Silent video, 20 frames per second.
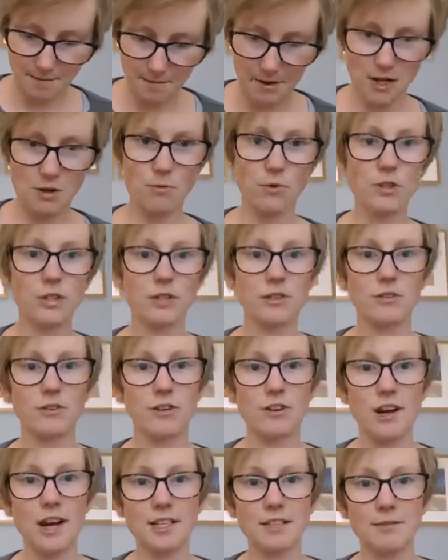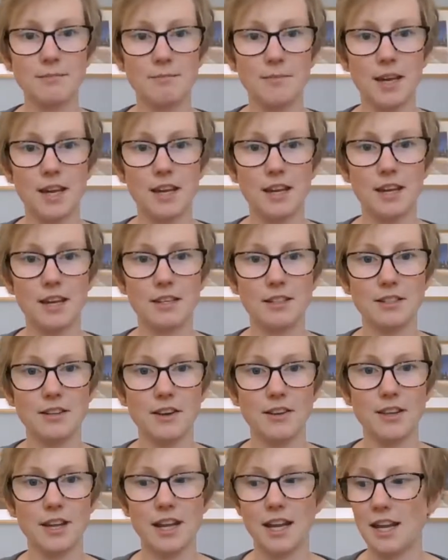But you want to do it nice and big
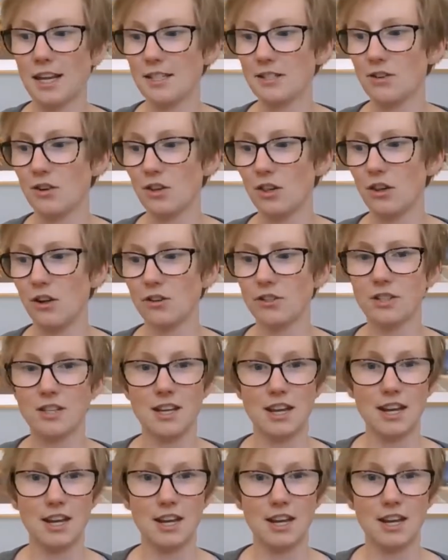so that it's not lost